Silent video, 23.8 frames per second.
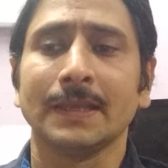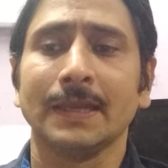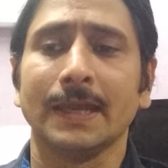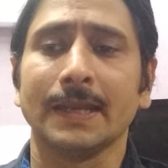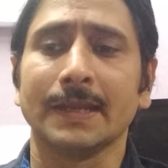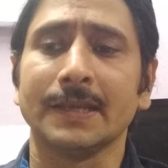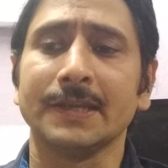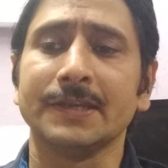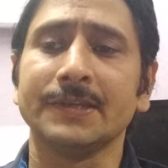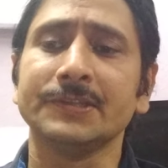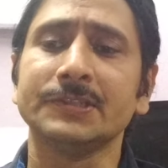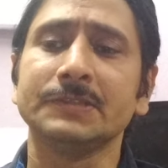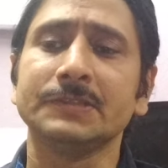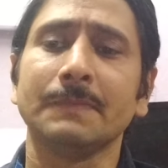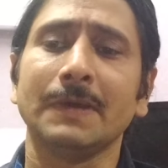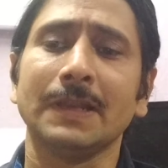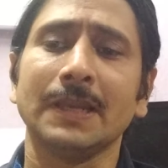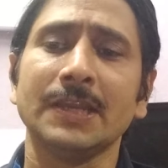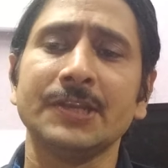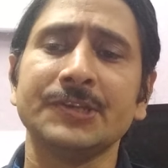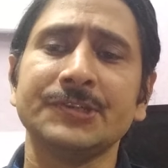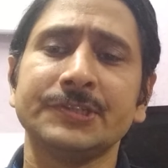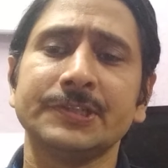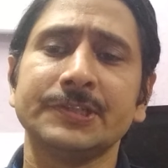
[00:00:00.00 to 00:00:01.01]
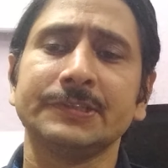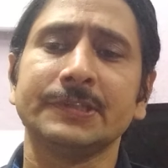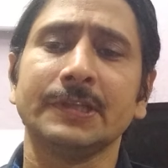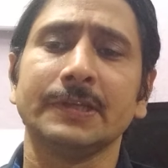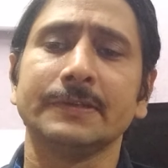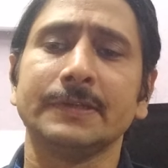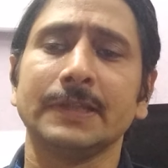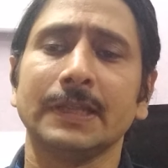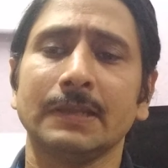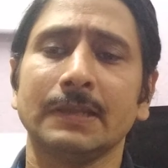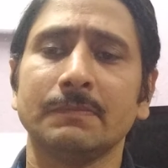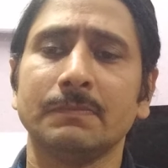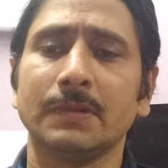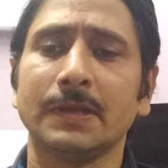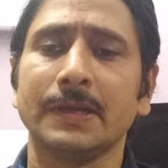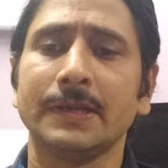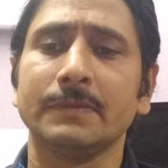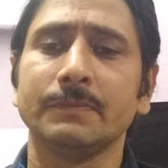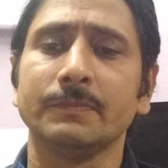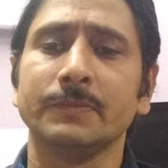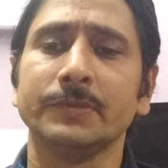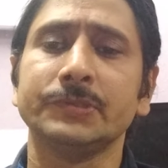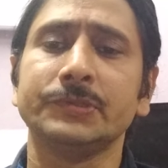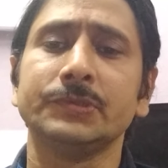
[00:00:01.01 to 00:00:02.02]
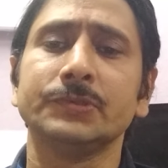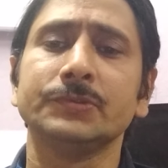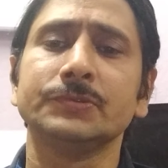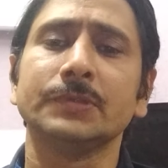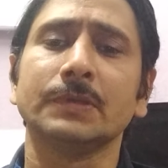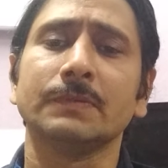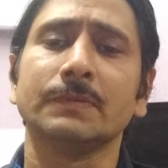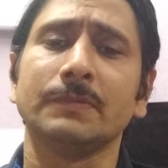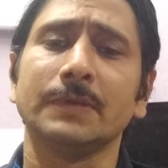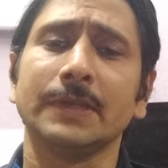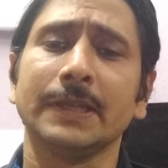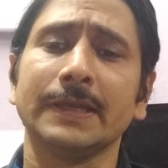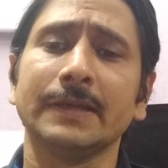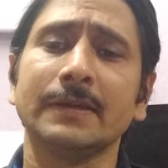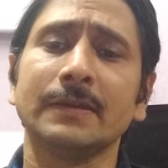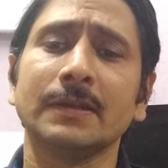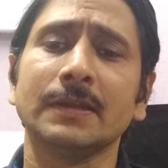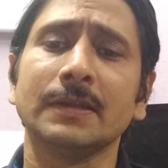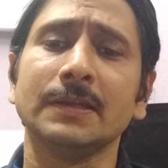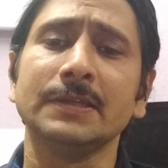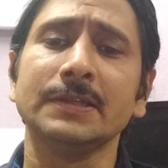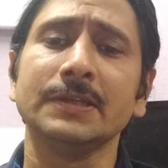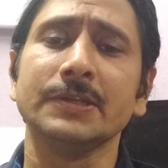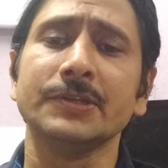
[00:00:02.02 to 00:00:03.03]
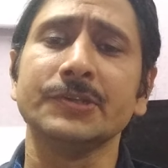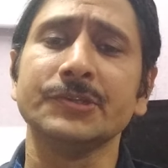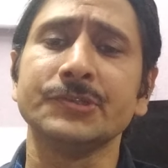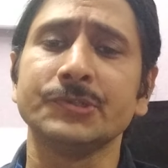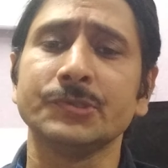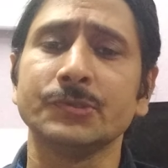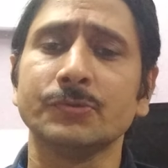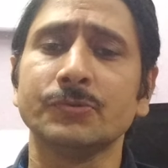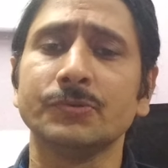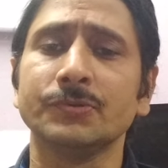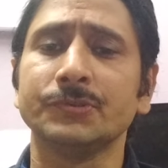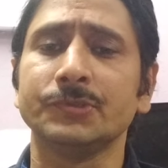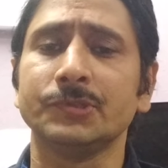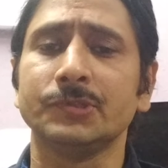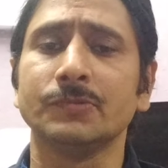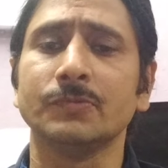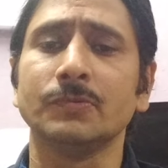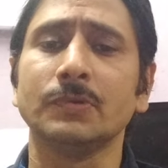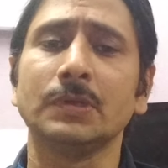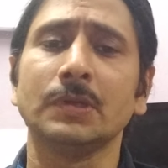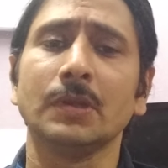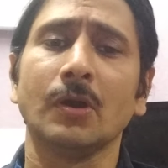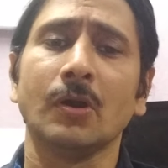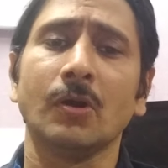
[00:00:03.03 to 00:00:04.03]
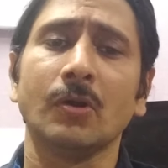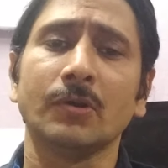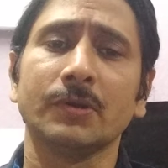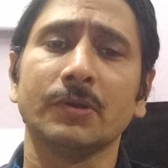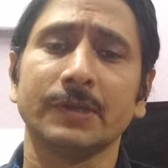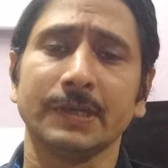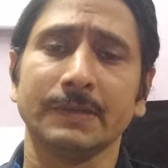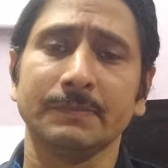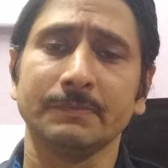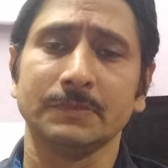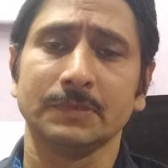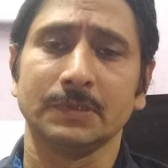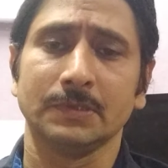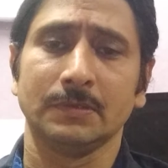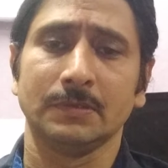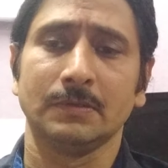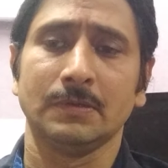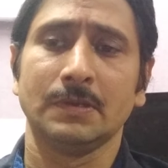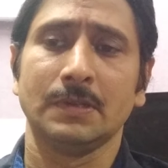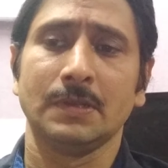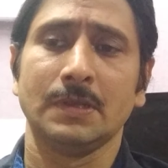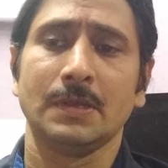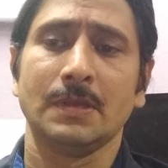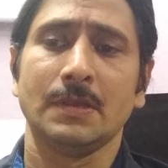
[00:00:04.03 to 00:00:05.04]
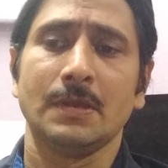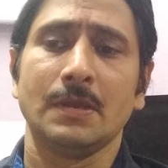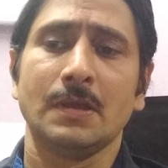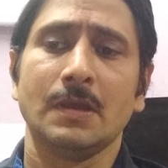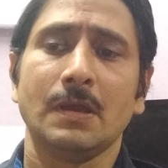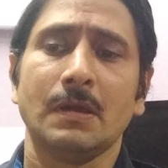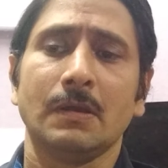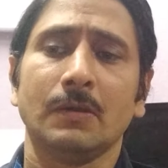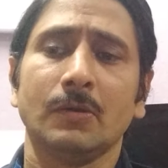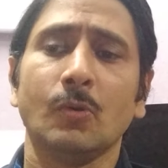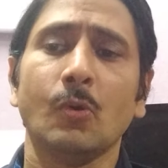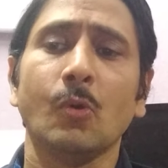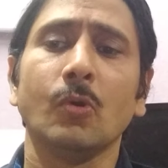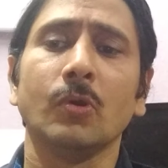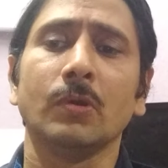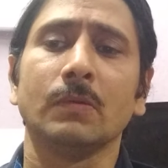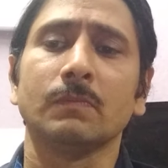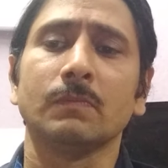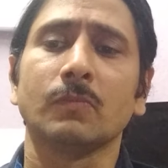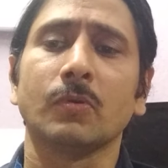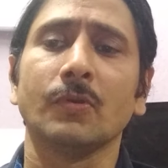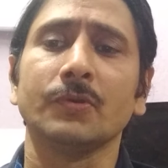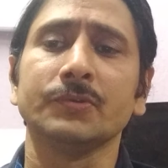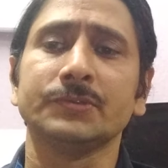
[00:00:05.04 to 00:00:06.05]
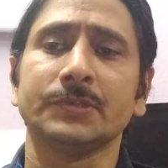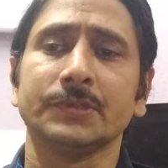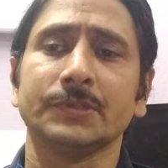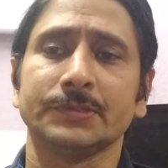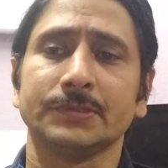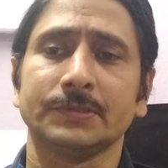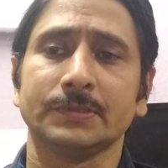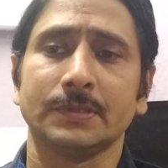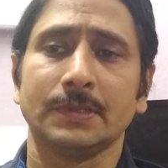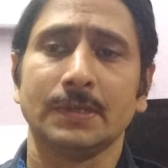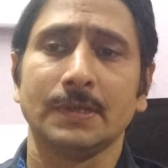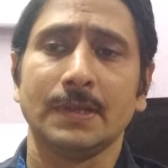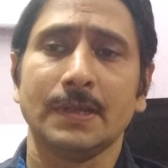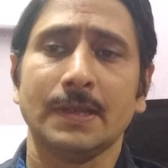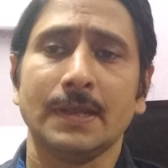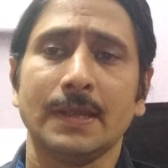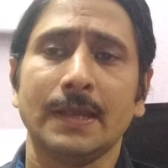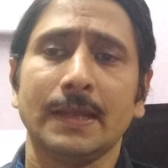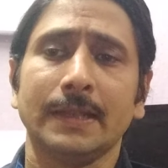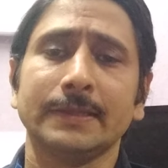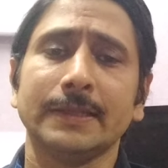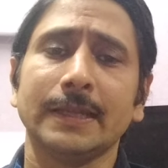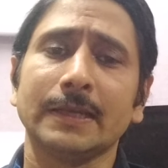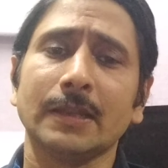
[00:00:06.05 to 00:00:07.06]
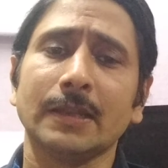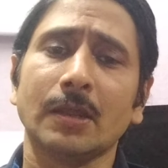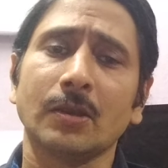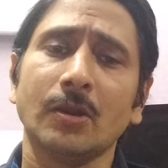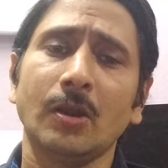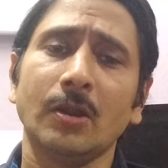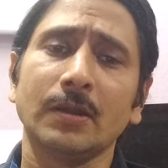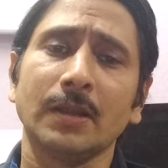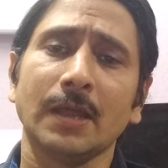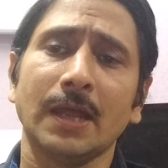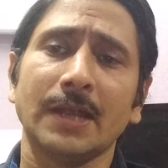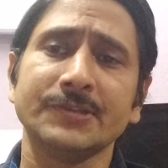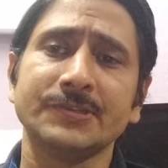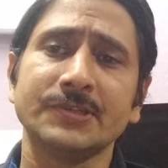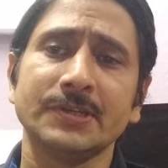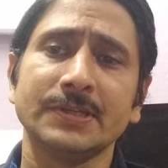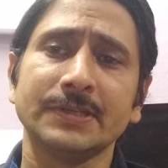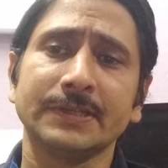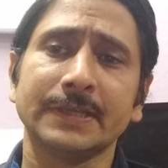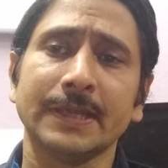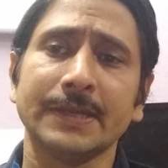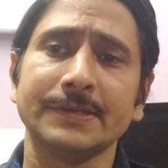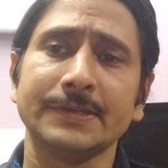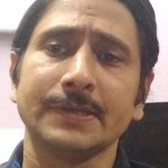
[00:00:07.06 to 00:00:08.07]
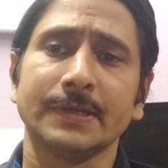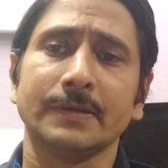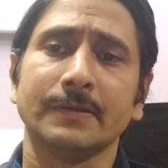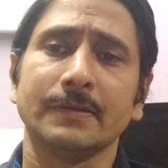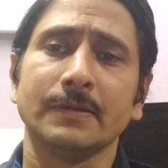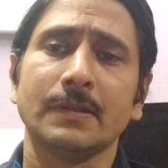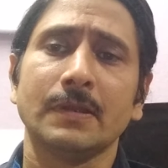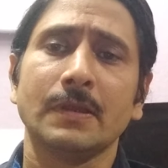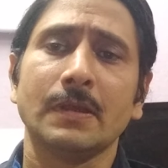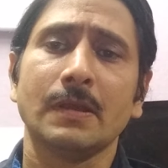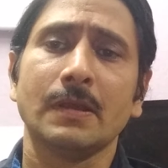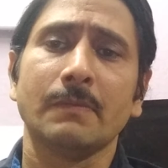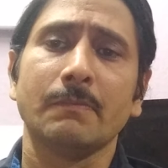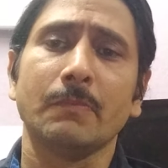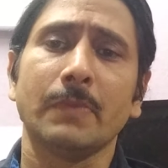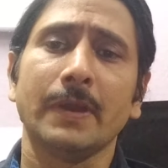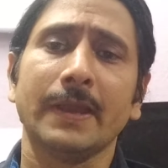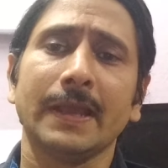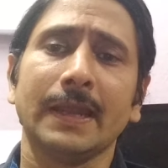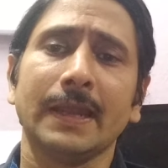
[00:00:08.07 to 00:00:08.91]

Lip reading: and it is malicious and deliberate misuse of regularly issued civil or criminal court process that are not adjudicated by